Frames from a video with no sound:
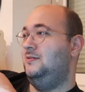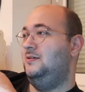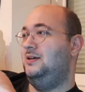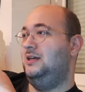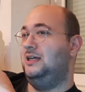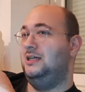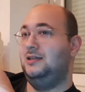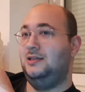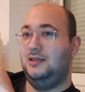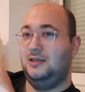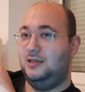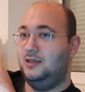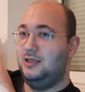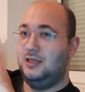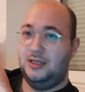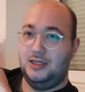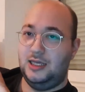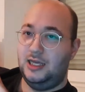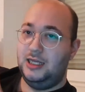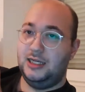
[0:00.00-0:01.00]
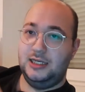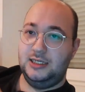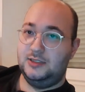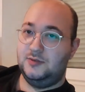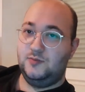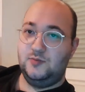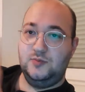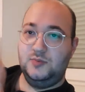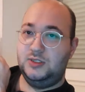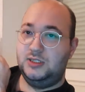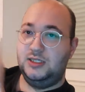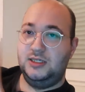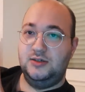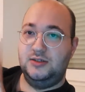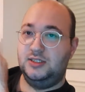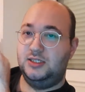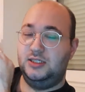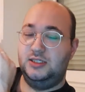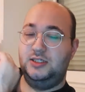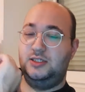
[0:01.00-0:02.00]
It is
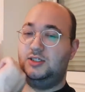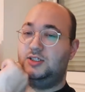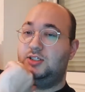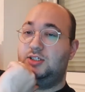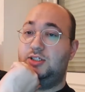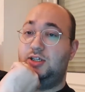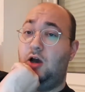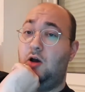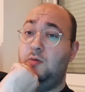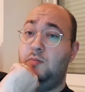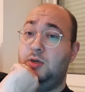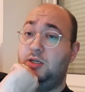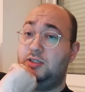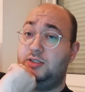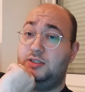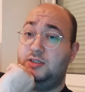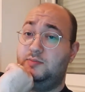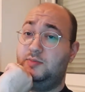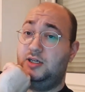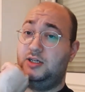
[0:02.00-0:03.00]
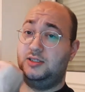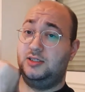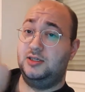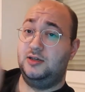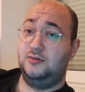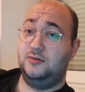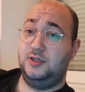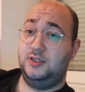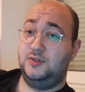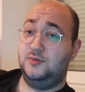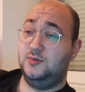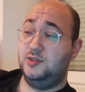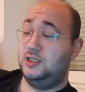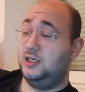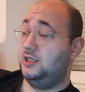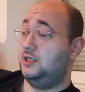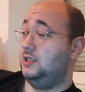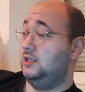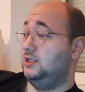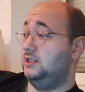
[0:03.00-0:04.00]
seriously just so much tomato. It's
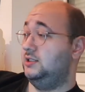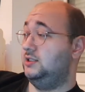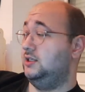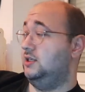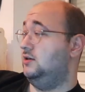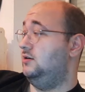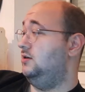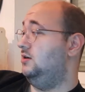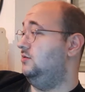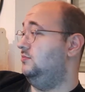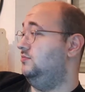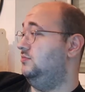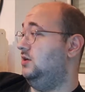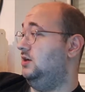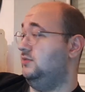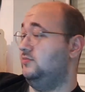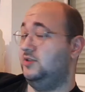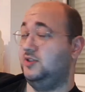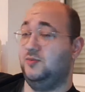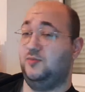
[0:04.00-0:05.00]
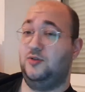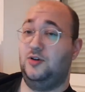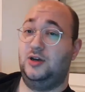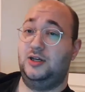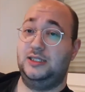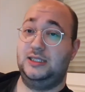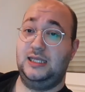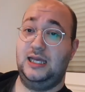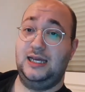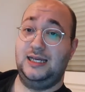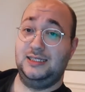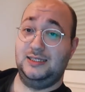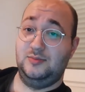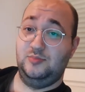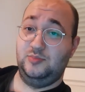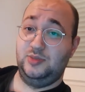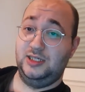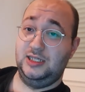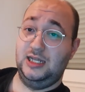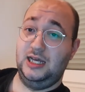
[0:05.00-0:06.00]
ridiculous. I'm surprised there
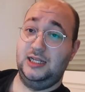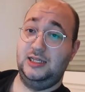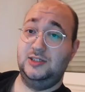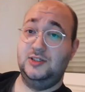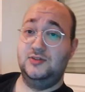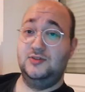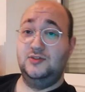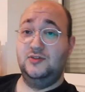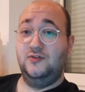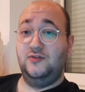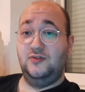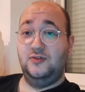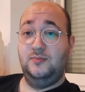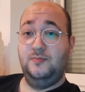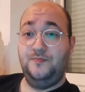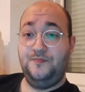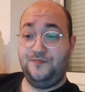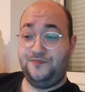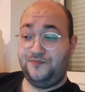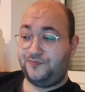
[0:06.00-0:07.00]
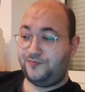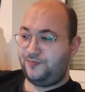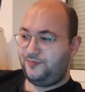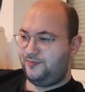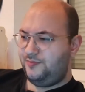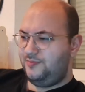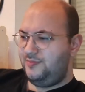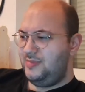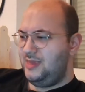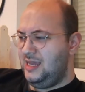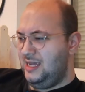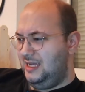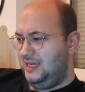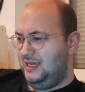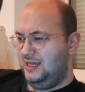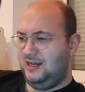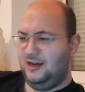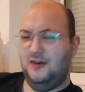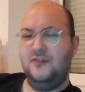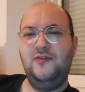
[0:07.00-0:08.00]
hasn't been any sort of,
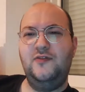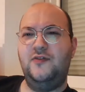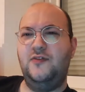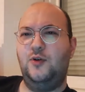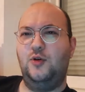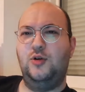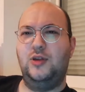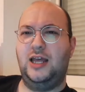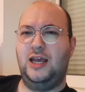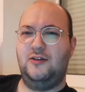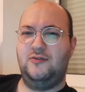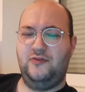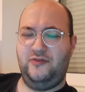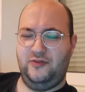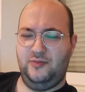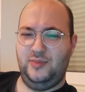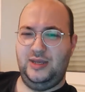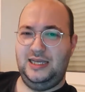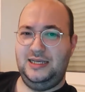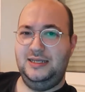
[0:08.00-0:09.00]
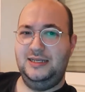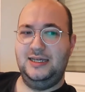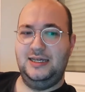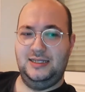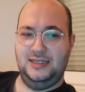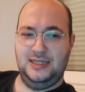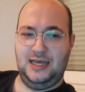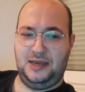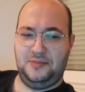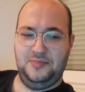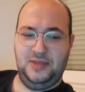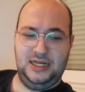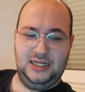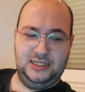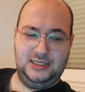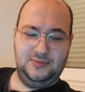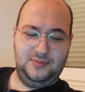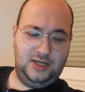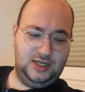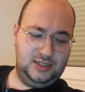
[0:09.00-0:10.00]
fallout from eating that many
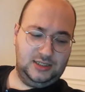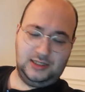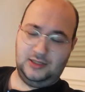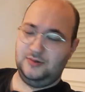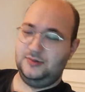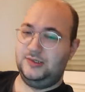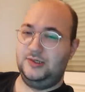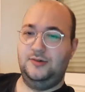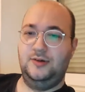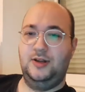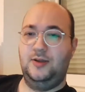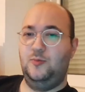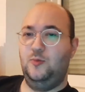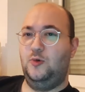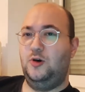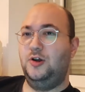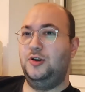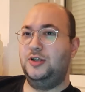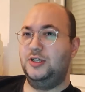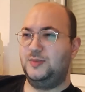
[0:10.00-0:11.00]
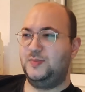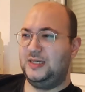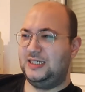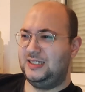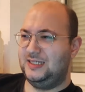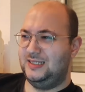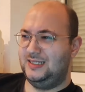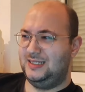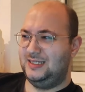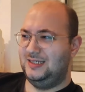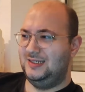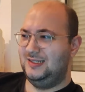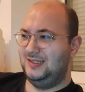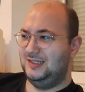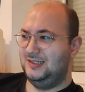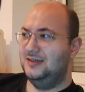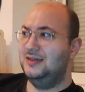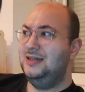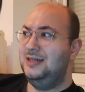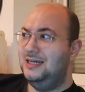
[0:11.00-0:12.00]
tomatoes all in one, especially seeing
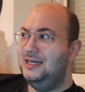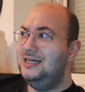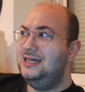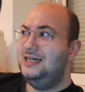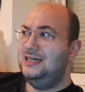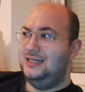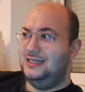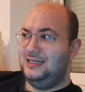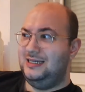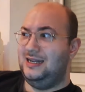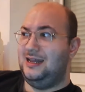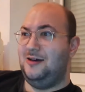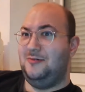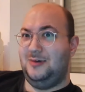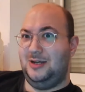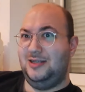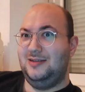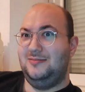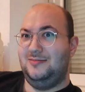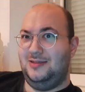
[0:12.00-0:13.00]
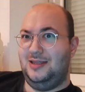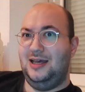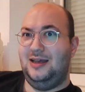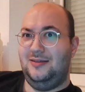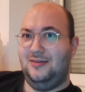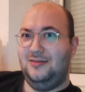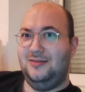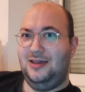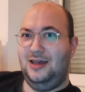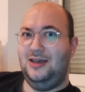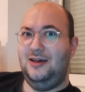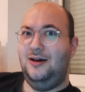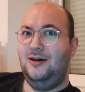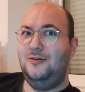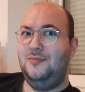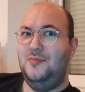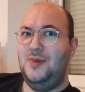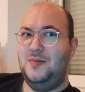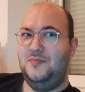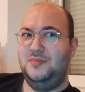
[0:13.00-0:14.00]
as, they are
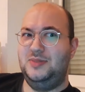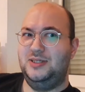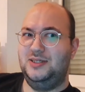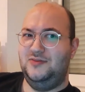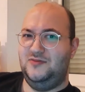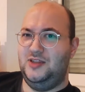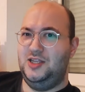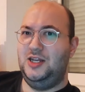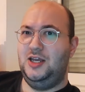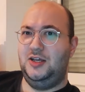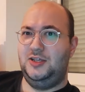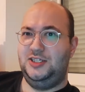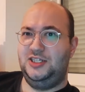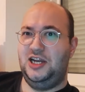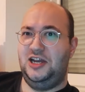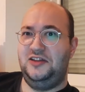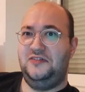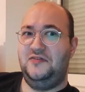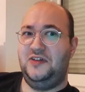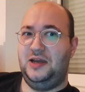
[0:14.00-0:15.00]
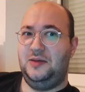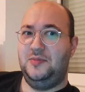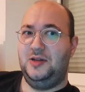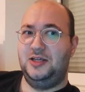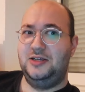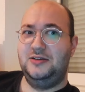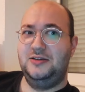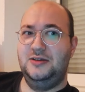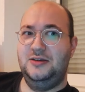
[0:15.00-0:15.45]
members of the nightshade family.